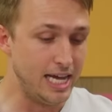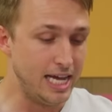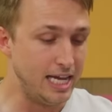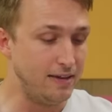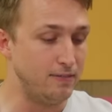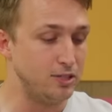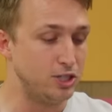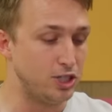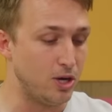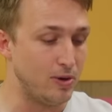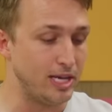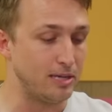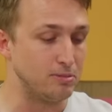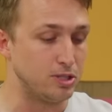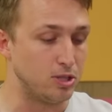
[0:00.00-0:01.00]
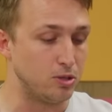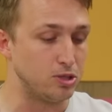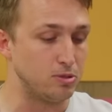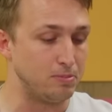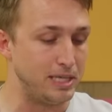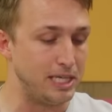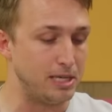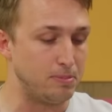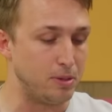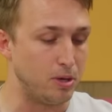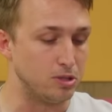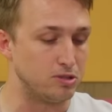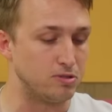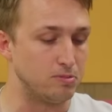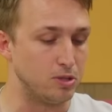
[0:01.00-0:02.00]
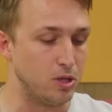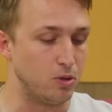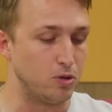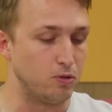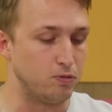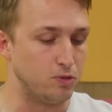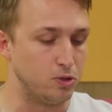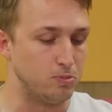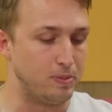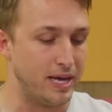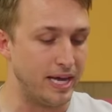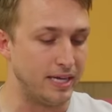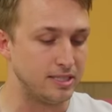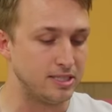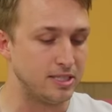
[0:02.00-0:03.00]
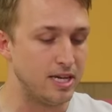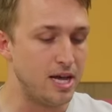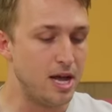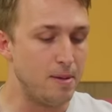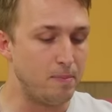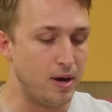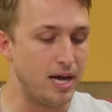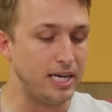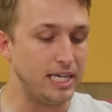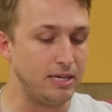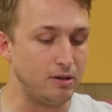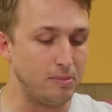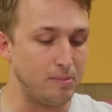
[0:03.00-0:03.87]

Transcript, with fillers: even showing him social media posts from local food banks, but he